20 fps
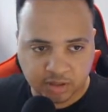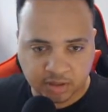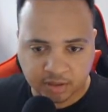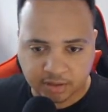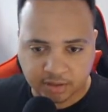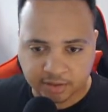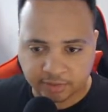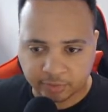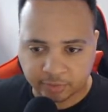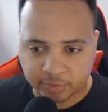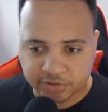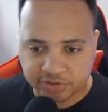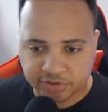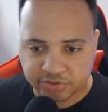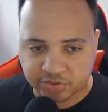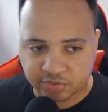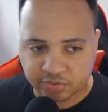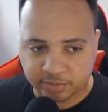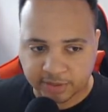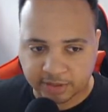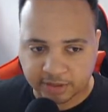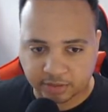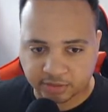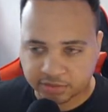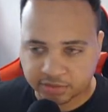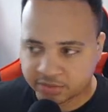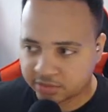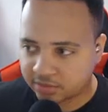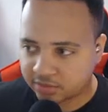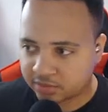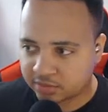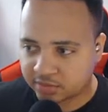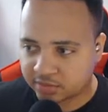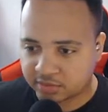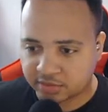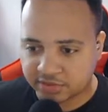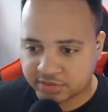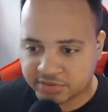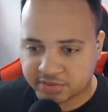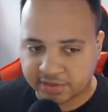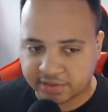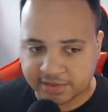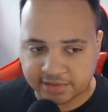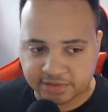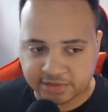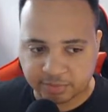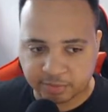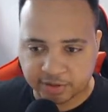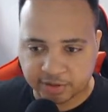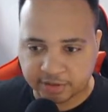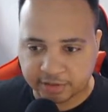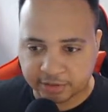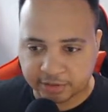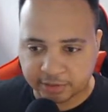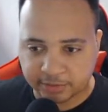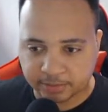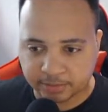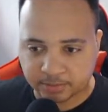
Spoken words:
If we just zoom out the slightest bit here,